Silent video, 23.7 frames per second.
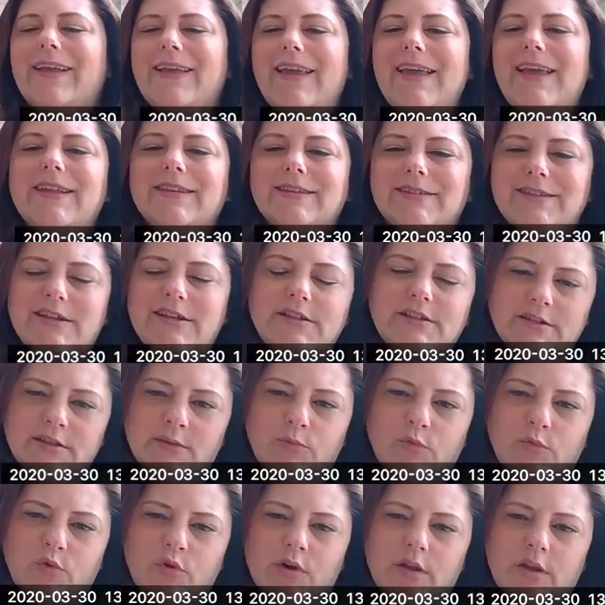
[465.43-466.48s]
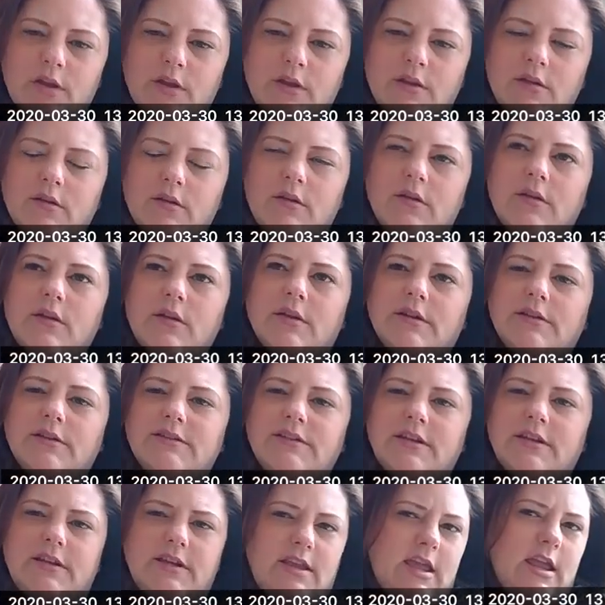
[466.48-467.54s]
I can't teach someone
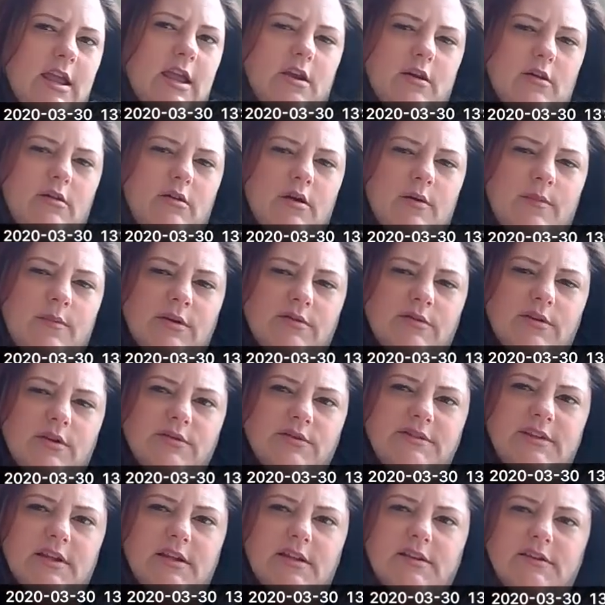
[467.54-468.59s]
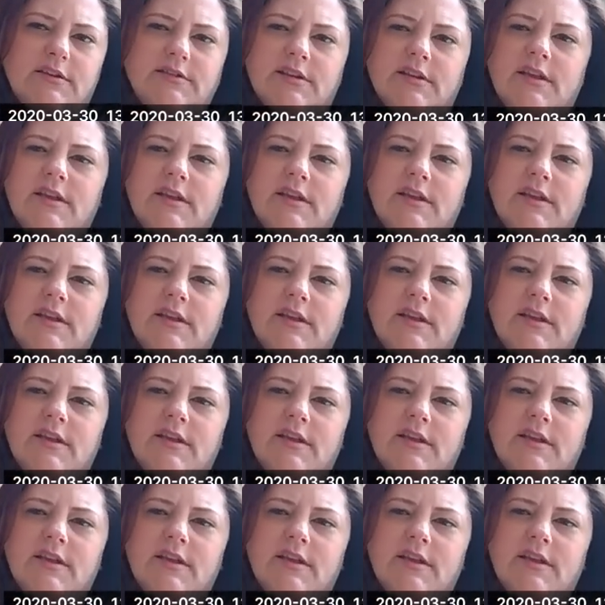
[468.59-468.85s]
to care about those settings.